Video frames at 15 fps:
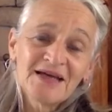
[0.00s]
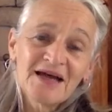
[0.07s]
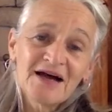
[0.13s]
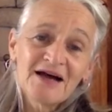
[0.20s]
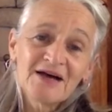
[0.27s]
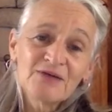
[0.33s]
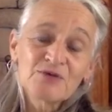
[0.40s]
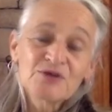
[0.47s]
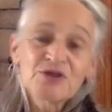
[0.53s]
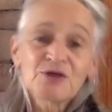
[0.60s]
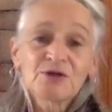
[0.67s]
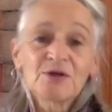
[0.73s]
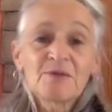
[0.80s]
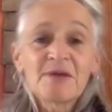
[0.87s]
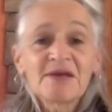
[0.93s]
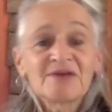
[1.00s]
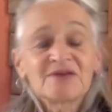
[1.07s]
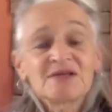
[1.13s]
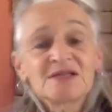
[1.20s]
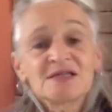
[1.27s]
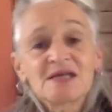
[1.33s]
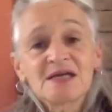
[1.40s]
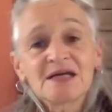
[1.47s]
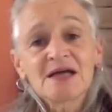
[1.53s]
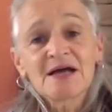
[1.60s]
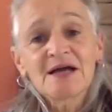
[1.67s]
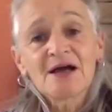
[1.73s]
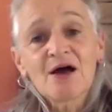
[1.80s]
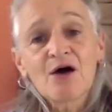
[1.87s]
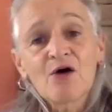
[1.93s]
I wish you an amazing day.
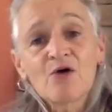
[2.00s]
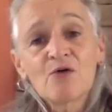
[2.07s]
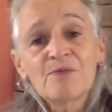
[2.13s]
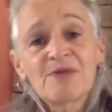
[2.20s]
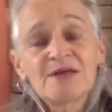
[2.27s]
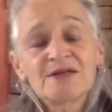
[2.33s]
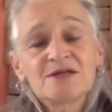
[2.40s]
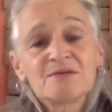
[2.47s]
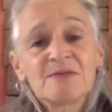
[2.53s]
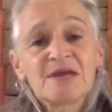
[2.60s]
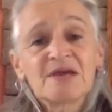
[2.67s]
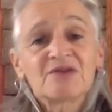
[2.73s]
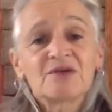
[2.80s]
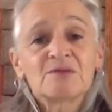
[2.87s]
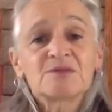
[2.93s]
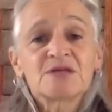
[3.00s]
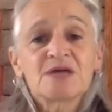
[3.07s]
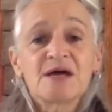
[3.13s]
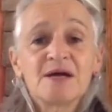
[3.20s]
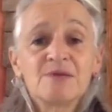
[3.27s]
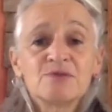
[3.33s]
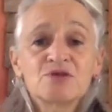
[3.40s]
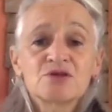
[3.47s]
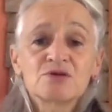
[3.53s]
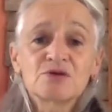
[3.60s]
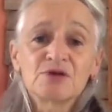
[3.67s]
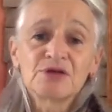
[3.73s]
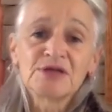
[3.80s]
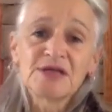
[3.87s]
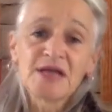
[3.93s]
I hope that you make some time to
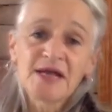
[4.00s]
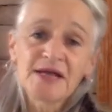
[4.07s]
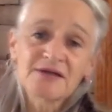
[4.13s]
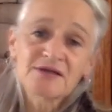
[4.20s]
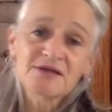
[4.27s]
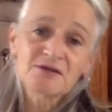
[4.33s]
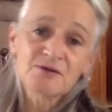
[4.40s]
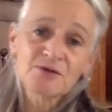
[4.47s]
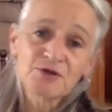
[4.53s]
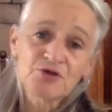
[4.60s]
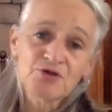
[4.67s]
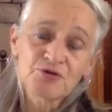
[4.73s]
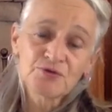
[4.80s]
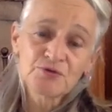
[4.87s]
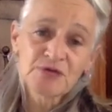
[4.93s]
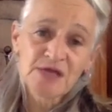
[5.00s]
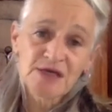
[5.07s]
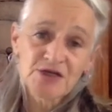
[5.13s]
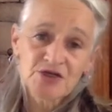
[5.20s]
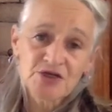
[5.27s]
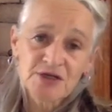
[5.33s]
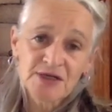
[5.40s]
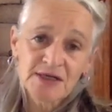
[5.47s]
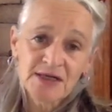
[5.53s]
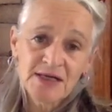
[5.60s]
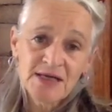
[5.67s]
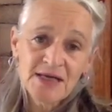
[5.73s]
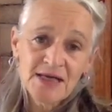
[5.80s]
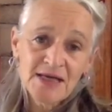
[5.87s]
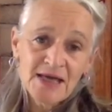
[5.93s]
connect to your true nature
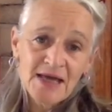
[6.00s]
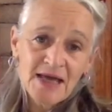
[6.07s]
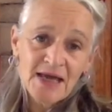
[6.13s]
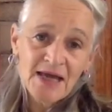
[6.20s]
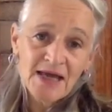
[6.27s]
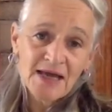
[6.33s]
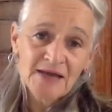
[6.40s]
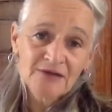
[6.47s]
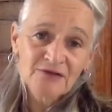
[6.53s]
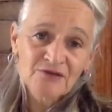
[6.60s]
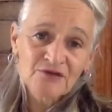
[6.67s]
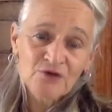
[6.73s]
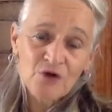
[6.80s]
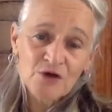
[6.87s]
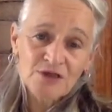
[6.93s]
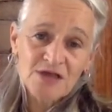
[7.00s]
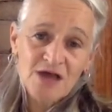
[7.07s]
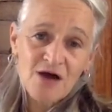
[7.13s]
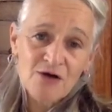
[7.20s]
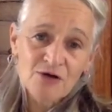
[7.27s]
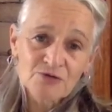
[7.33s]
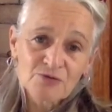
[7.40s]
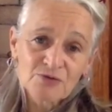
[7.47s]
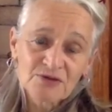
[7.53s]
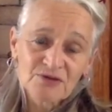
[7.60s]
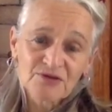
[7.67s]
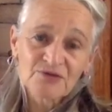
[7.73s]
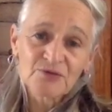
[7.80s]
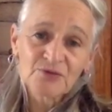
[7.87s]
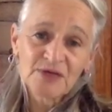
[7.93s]
and sort out what
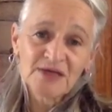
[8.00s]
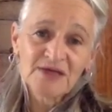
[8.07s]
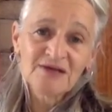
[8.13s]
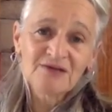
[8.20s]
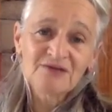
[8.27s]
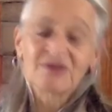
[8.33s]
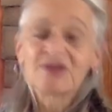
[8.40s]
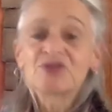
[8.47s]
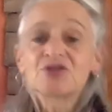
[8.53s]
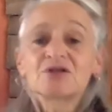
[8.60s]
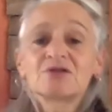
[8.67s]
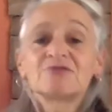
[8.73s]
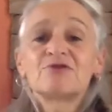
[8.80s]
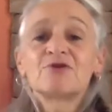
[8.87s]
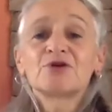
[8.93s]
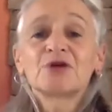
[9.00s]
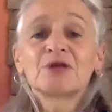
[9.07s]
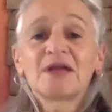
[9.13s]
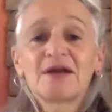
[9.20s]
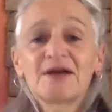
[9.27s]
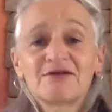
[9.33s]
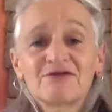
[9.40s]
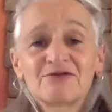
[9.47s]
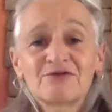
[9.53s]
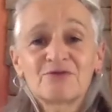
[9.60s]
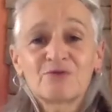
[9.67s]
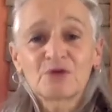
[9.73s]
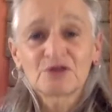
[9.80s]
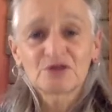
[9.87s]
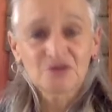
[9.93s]
is really essential for your life,
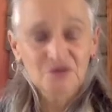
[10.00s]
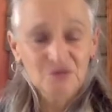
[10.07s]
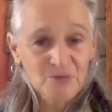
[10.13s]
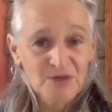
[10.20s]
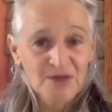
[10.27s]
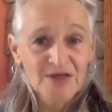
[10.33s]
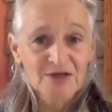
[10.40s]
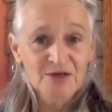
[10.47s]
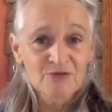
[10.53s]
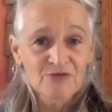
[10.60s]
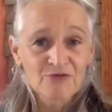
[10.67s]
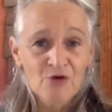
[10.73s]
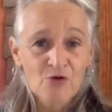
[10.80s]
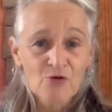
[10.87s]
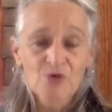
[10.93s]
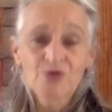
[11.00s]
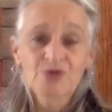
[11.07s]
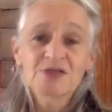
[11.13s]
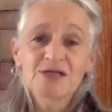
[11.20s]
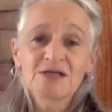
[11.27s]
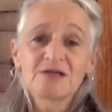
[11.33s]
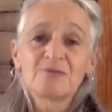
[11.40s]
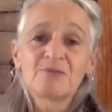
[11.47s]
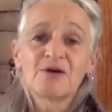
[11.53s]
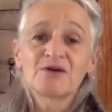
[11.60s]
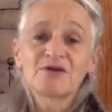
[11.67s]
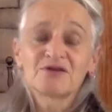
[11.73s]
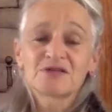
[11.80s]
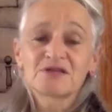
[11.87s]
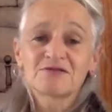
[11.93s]
what's bringing you forward in a
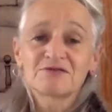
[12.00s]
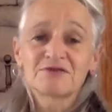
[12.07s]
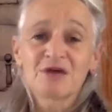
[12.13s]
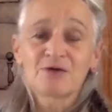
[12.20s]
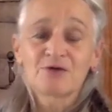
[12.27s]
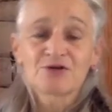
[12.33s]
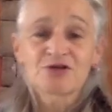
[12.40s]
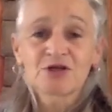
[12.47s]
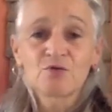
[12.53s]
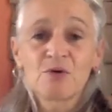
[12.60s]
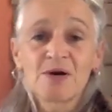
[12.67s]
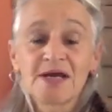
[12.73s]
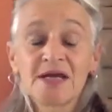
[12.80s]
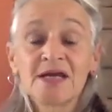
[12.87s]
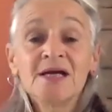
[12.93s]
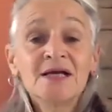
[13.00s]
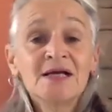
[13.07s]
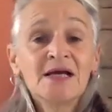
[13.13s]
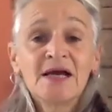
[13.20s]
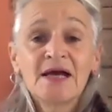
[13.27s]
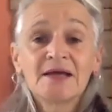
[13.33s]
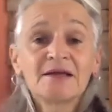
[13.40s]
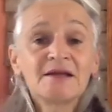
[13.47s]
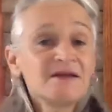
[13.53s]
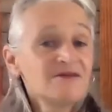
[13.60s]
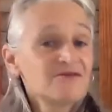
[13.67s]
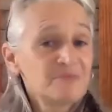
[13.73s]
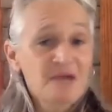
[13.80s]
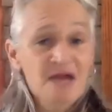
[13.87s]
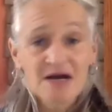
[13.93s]
positive, nourishing way, and
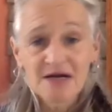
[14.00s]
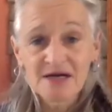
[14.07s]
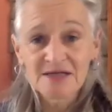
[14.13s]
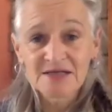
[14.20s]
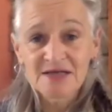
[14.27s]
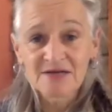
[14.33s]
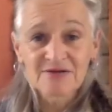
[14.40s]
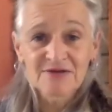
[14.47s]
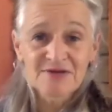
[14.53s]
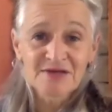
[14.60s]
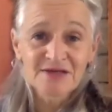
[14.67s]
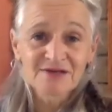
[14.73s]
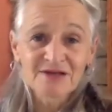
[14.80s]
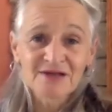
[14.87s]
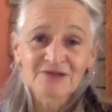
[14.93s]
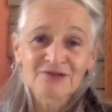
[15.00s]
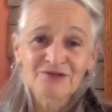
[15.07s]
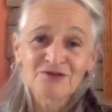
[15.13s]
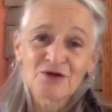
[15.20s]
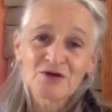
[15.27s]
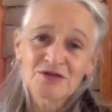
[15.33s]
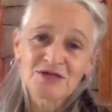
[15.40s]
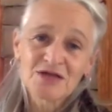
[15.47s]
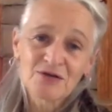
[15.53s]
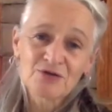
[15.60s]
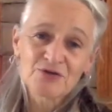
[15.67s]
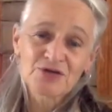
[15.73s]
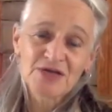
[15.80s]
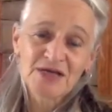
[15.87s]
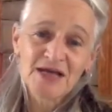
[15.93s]
leave behind everything that's not
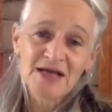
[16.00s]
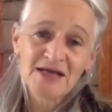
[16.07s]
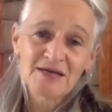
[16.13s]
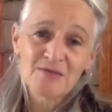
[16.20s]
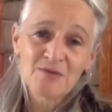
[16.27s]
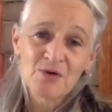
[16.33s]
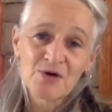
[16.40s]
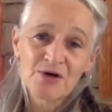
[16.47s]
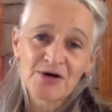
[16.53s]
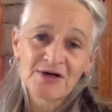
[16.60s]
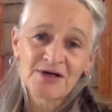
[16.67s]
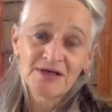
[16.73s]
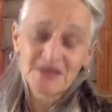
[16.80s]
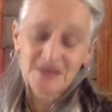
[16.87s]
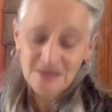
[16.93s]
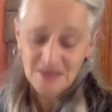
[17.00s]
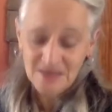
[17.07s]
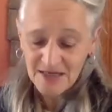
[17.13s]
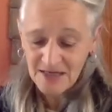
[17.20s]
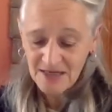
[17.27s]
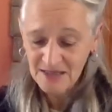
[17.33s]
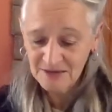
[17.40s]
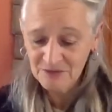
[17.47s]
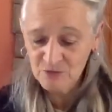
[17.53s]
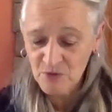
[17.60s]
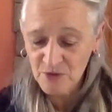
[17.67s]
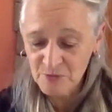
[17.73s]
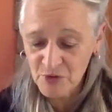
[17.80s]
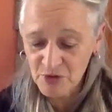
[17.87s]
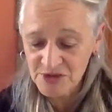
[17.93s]
nourishing anymore. And
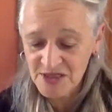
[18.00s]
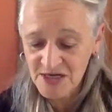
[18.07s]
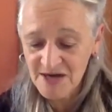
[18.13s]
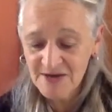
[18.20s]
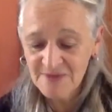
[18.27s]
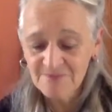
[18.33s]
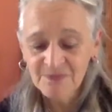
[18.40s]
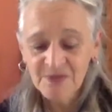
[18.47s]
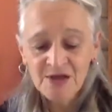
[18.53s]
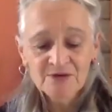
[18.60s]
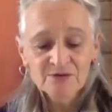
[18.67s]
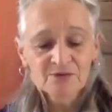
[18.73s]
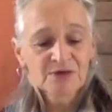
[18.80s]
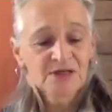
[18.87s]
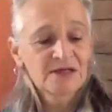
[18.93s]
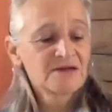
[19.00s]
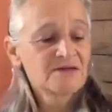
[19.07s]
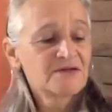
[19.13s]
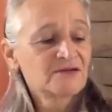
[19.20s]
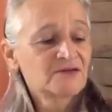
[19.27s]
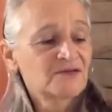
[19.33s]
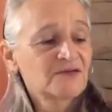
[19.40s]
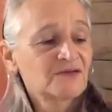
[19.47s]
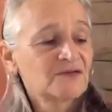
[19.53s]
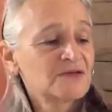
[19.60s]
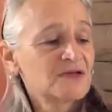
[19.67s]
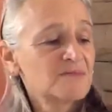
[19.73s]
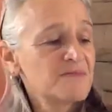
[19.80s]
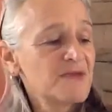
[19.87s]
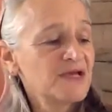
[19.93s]
one more time, really, this is
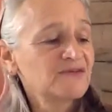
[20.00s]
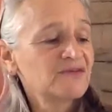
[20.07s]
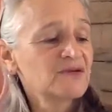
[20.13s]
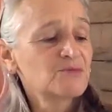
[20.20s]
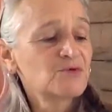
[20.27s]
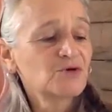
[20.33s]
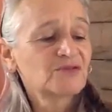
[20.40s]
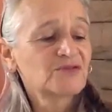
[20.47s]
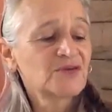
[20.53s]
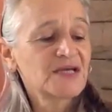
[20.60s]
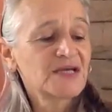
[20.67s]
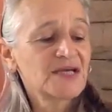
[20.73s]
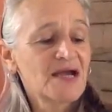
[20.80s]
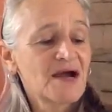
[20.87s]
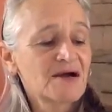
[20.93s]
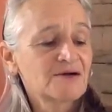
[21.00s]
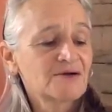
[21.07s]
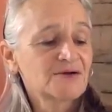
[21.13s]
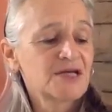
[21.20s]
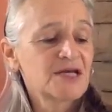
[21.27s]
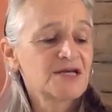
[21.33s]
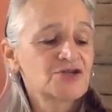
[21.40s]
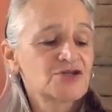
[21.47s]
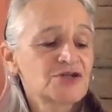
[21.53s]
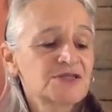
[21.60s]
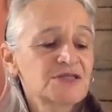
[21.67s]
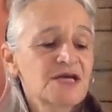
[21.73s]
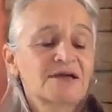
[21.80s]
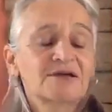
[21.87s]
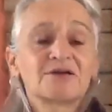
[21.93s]
an amazing book, Sigi Young, on nature,
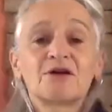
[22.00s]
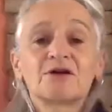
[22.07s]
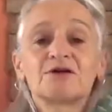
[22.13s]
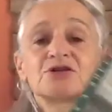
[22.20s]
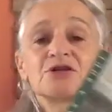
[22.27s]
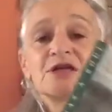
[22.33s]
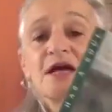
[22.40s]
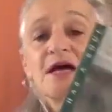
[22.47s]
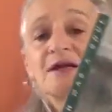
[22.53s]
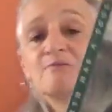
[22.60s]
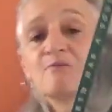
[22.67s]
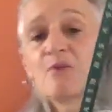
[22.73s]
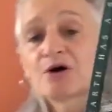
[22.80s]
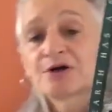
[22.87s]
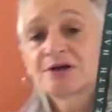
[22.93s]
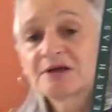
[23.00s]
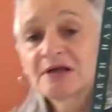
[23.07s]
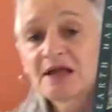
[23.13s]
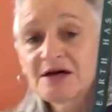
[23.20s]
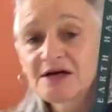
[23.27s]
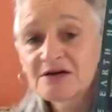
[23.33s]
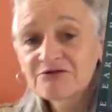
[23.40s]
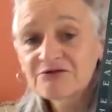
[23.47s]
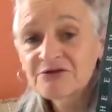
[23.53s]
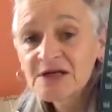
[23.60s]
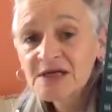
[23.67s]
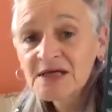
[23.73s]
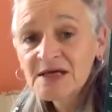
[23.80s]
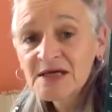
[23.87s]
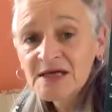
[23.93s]
technology, and modern life.
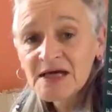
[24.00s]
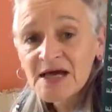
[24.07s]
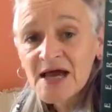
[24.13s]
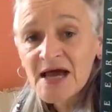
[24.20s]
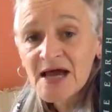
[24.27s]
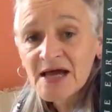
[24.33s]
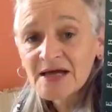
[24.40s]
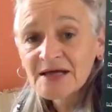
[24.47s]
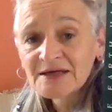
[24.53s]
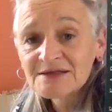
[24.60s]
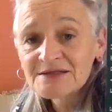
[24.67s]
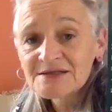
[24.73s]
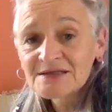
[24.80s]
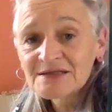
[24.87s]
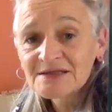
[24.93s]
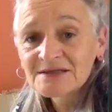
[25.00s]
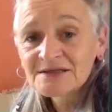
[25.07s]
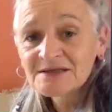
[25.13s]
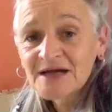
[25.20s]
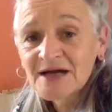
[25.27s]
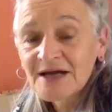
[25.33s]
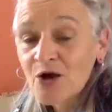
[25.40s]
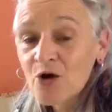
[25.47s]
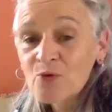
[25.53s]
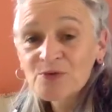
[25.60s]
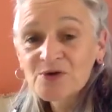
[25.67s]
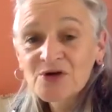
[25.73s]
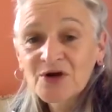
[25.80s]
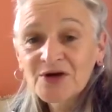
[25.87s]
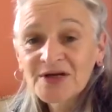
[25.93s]
And I hope
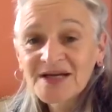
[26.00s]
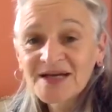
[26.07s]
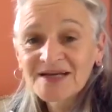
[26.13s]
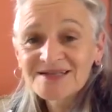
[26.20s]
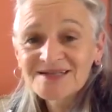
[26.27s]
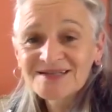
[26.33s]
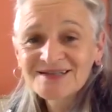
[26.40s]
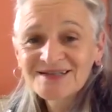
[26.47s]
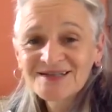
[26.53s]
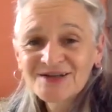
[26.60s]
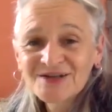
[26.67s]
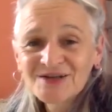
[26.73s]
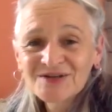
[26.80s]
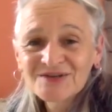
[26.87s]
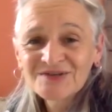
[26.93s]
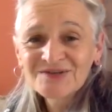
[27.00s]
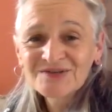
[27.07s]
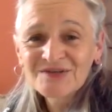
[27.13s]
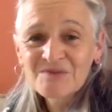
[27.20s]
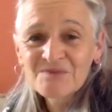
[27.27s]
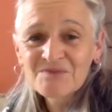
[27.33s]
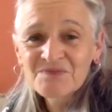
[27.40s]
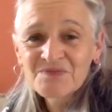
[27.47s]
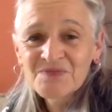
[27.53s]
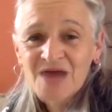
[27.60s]
you're gonna get something